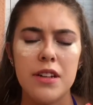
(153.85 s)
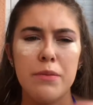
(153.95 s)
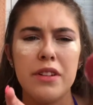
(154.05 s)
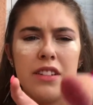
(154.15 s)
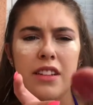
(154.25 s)

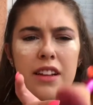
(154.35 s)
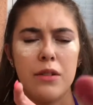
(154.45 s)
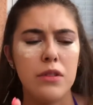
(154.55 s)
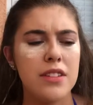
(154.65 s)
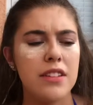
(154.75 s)
dip into
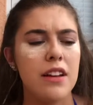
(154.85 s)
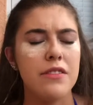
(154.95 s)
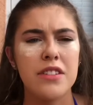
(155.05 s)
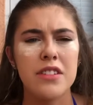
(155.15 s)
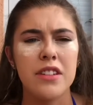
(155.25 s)
like what's
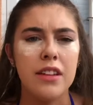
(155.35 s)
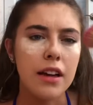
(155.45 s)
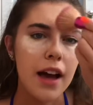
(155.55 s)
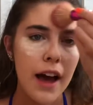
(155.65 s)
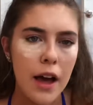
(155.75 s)
left in the
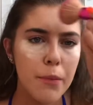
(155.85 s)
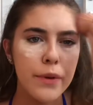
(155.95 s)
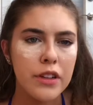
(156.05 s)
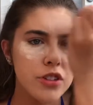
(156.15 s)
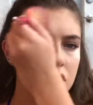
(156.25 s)

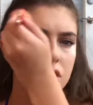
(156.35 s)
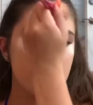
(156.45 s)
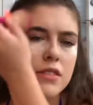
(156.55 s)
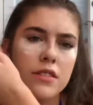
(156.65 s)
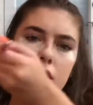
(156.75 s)
cap and
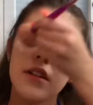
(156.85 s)
just